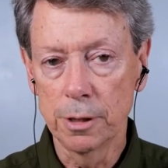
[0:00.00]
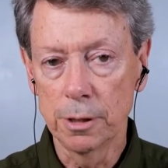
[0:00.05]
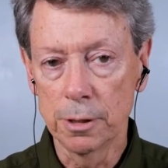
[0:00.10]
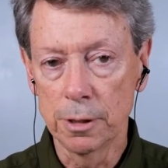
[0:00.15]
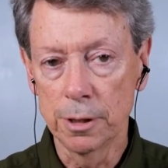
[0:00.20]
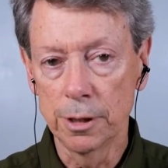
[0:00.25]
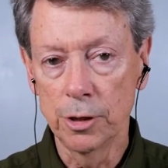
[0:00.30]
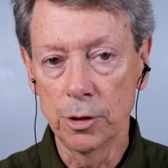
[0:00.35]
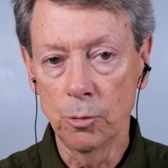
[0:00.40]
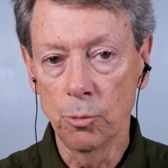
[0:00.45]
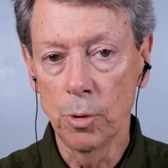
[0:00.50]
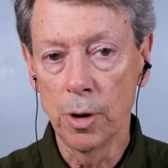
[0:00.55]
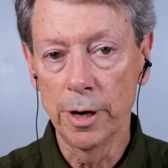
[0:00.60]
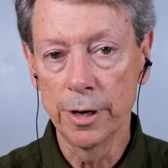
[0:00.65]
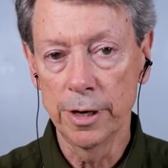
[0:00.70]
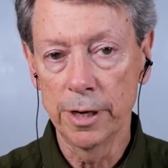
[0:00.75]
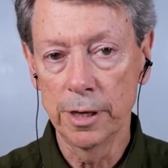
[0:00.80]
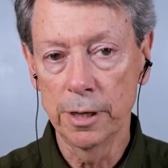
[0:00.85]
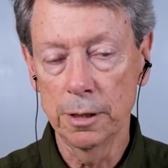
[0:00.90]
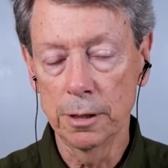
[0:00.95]
Are you
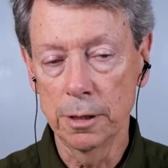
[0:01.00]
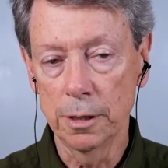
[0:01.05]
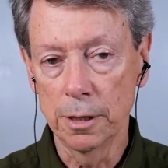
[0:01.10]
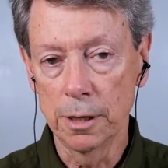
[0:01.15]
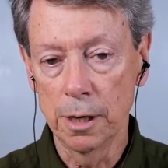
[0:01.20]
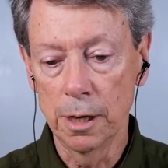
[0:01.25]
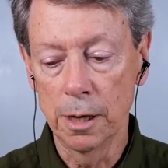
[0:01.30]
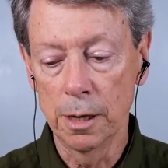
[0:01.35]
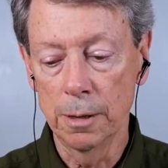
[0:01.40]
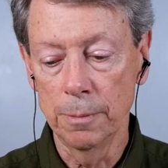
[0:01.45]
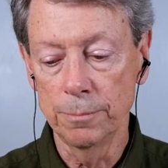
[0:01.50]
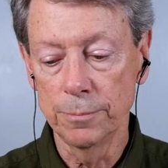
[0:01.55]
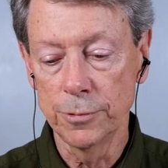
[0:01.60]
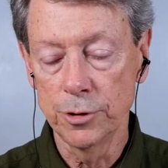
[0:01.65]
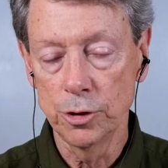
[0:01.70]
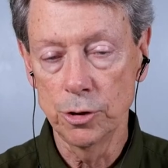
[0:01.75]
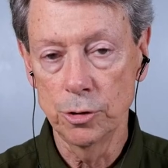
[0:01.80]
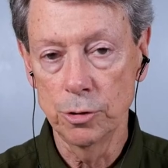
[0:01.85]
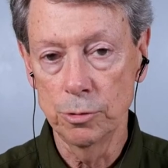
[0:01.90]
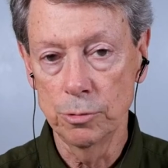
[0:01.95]
wanting um,
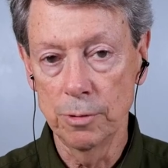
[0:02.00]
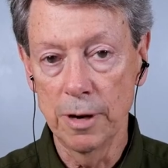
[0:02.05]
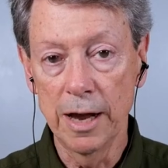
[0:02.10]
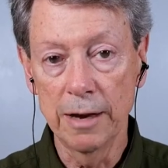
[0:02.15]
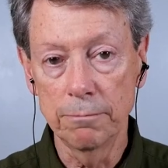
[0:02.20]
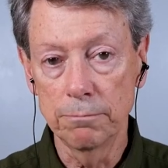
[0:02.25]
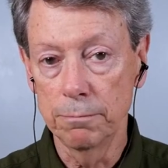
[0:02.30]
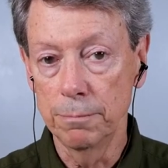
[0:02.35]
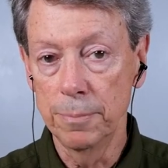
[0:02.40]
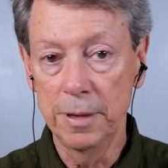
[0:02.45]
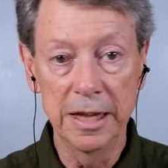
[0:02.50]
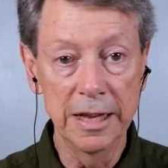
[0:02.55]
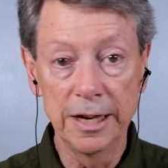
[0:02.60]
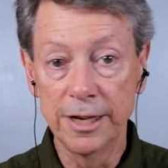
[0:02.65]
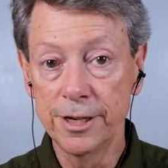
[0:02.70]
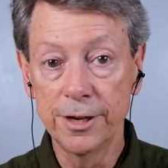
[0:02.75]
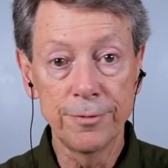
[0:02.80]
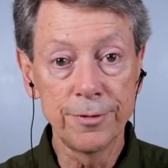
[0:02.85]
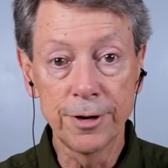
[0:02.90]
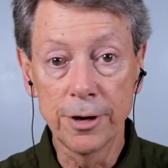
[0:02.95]
to be in a
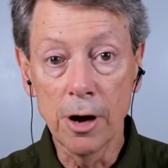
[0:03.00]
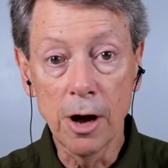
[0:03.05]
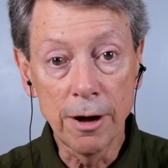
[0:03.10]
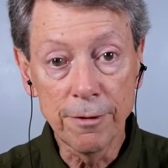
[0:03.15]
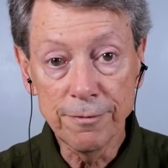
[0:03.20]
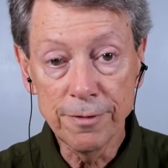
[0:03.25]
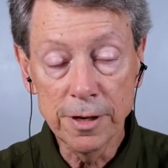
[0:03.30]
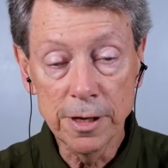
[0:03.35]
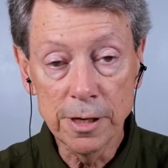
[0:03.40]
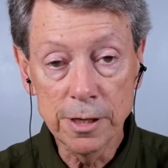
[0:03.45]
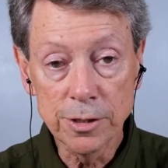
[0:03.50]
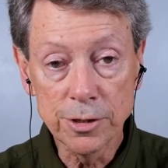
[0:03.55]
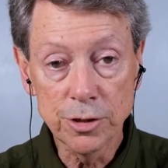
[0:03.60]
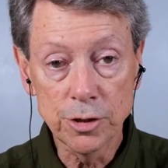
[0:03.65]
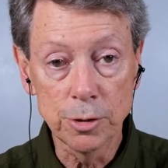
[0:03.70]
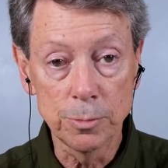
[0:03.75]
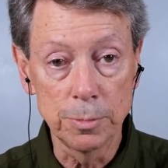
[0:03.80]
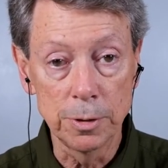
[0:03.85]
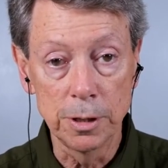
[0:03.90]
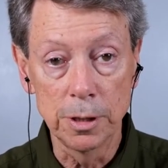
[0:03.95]
different office?
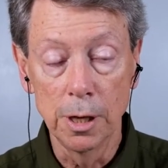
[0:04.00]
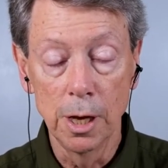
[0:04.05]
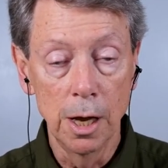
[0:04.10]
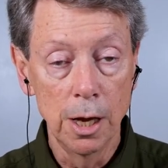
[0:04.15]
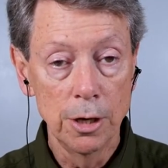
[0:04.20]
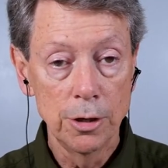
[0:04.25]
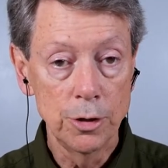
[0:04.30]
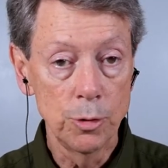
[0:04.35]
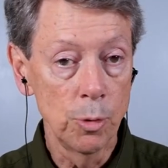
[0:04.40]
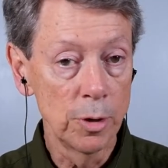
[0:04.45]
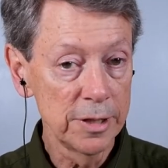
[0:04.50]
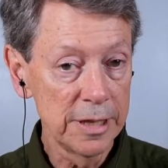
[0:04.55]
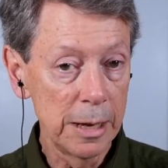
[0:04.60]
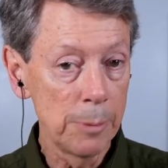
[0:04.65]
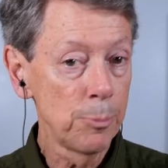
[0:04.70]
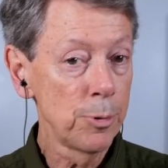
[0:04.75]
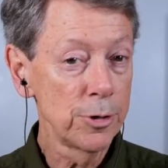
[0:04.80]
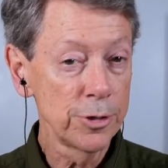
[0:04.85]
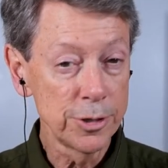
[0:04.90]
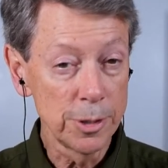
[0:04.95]
To be, do you want that
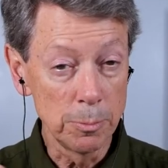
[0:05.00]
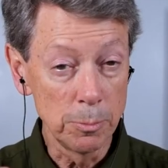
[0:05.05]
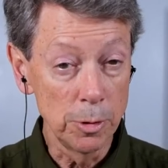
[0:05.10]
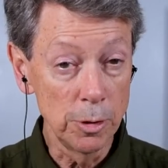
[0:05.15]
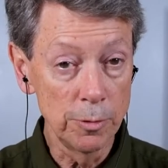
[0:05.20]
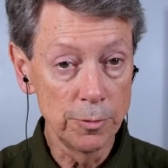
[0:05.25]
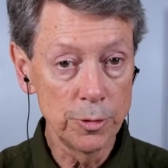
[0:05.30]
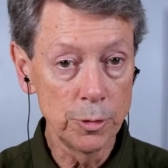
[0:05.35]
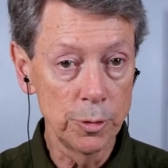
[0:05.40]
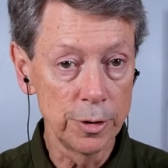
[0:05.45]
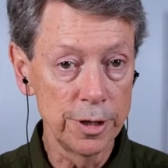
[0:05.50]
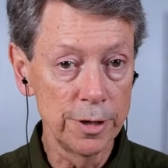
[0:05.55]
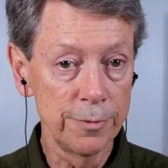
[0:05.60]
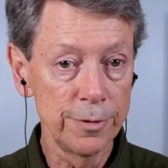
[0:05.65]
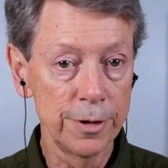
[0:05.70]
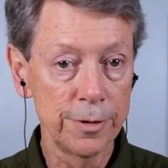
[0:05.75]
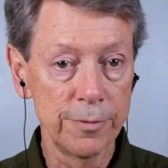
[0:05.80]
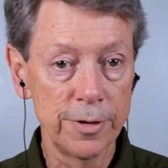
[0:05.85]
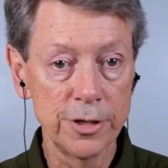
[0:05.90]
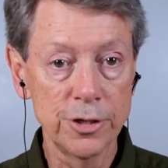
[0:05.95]
person moved to a
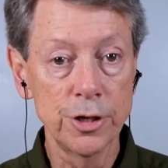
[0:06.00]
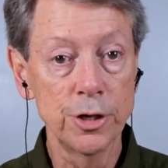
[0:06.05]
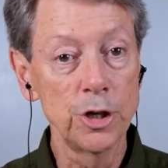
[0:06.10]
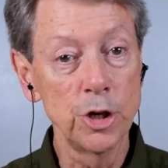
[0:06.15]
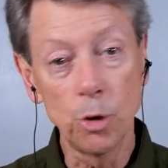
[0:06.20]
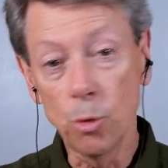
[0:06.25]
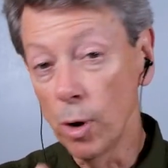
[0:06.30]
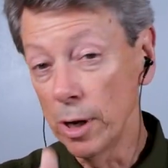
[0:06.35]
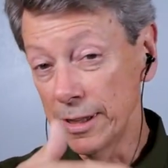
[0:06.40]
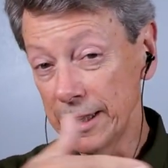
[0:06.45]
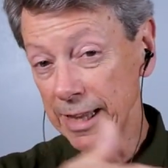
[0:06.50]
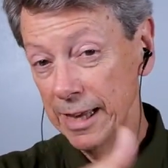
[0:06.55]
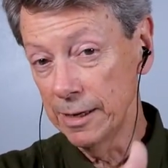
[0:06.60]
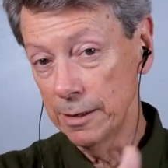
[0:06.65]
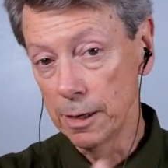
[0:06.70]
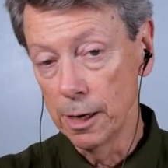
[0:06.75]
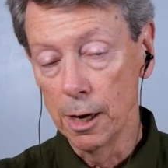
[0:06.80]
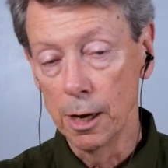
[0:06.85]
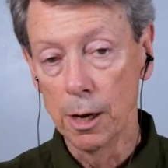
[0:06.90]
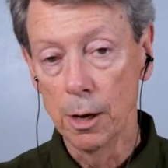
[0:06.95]
different division? Do you want that
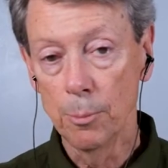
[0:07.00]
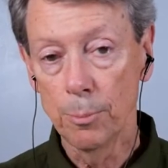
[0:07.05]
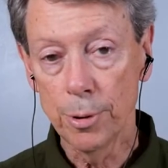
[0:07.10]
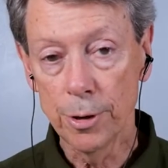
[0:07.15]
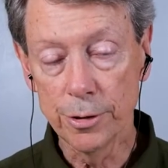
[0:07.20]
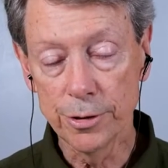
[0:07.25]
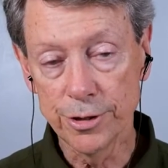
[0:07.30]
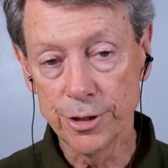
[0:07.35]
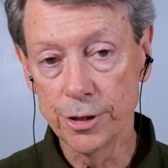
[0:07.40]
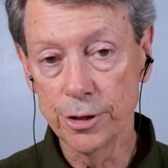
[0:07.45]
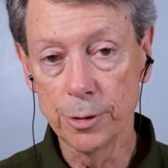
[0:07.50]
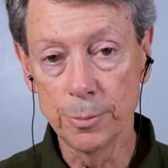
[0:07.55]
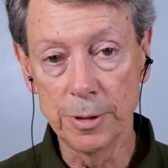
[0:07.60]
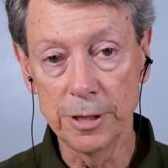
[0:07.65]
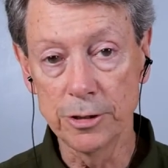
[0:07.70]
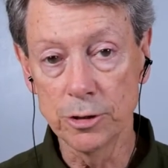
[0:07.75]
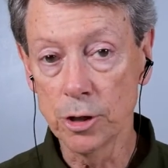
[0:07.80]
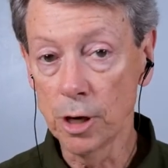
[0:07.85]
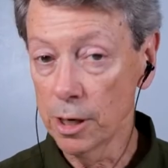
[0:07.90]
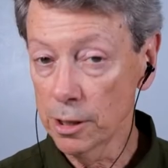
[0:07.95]
person to be
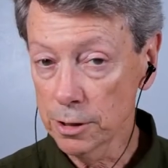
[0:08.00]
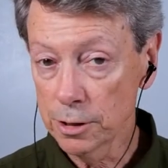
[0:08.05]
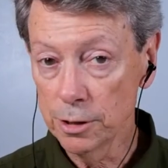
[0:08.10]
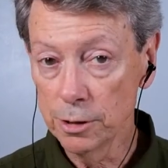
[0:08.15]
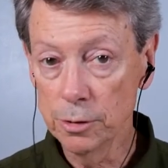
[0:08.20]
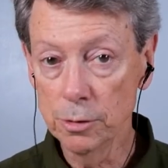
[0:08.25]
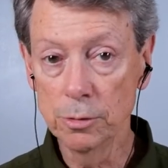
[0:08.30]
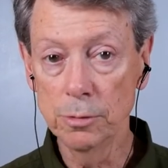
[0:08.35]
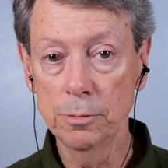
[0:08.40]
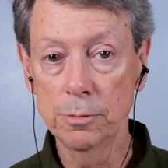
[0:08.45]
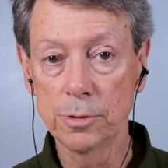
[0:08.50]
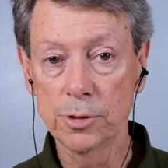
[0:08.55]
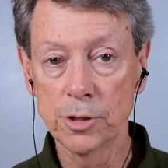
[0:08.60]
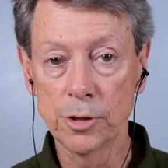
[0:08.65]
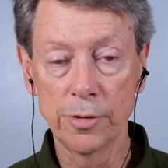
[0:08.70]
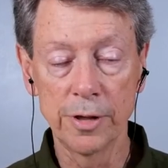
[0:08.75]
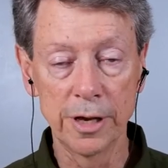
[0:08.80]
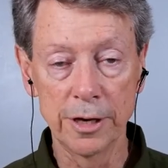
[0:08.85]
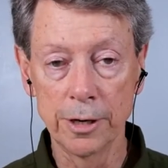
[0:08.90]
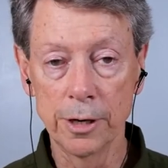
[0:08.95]
talked to so
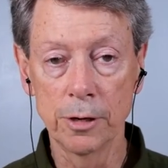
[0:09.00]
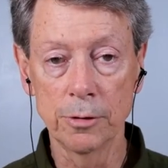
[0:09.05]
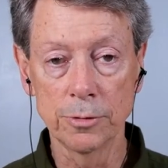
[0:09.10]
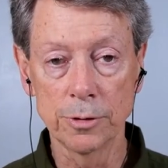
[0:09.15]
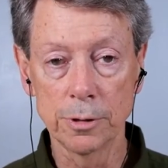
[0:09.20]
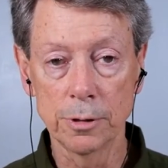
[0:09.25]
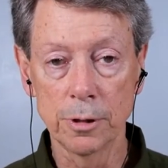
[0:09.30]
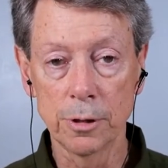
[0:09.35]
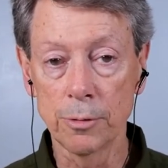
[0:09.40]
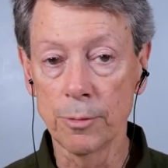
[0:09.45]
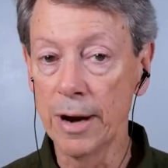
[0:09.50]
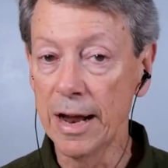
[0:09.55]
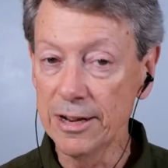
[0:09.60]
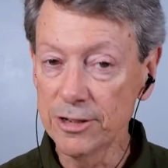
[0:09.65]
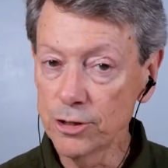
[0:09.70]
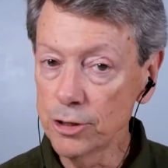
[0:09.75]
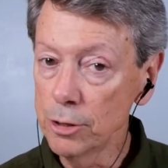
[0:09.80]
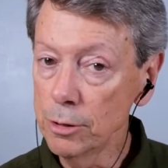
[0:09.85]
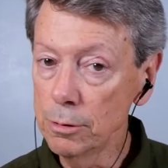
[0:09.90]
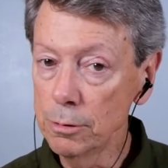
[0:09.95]
they don't
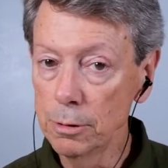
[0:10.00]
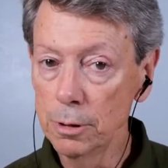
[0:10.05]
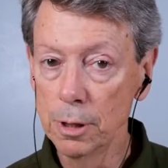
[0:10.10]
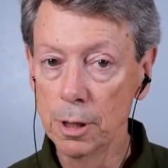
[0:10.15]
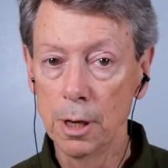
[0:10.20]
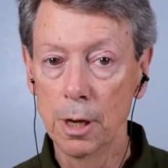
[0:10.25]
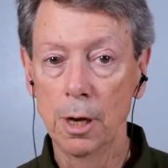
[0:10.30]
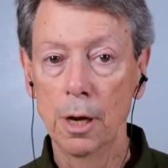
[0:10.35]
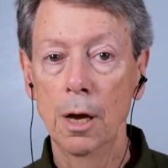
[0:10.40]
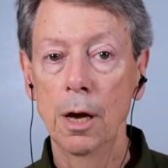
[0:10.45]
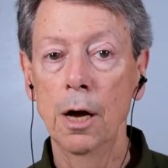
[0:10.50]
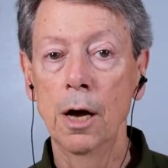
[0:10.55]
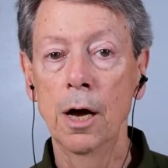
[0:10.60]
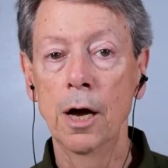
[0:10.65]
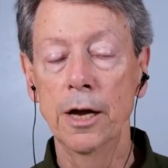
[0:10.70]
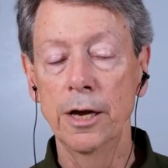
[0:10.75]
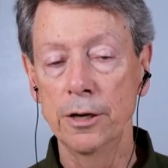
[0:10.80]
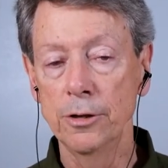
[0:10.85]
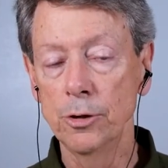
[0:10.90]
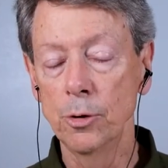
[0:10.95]
harass you
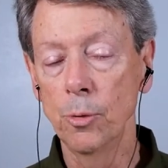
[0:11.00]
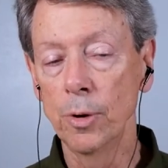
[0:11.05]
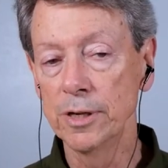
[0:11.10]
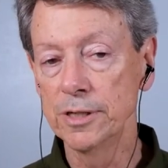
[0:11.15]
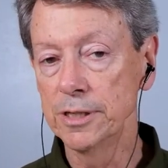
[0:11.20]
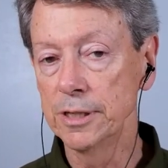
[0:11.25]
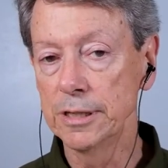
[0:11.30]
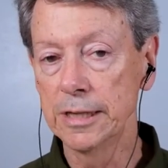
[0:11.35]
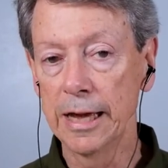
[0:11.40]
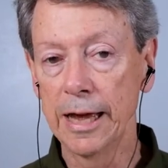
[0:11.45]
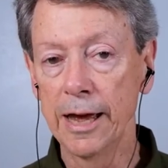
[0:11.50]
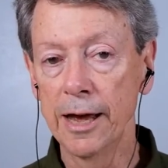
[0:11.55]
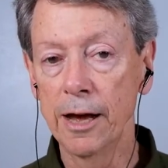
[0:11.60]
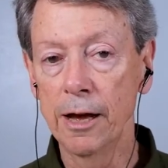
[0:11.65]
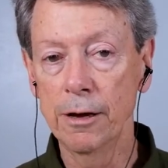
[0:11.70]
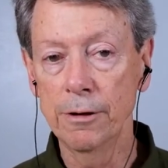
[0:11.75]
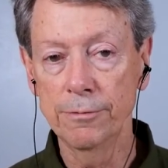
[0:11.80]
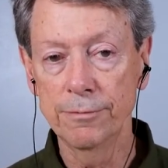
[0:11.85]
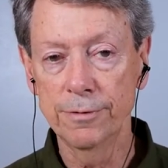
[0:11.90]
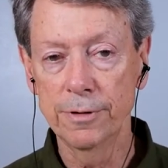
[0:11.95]
uh, in the ways that they
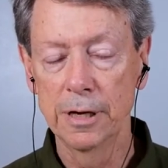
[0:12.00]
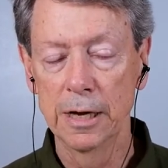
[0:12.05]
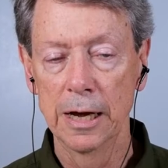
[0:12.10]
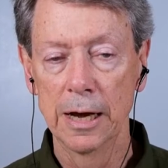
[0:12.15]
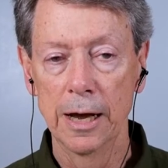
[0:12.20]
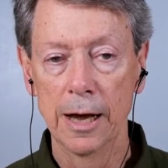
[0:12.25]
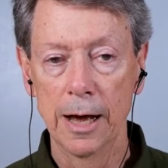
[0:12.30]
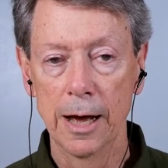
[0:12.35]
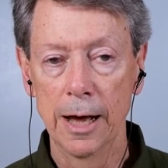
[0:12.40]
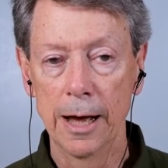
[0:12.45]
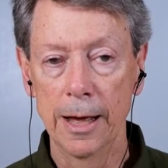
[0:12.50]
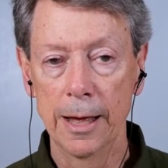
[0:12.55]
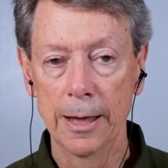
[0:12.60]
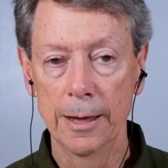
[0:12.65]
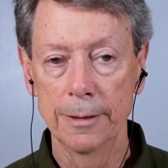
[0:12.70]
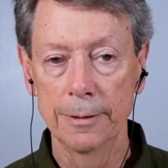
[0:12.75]
have? Yes.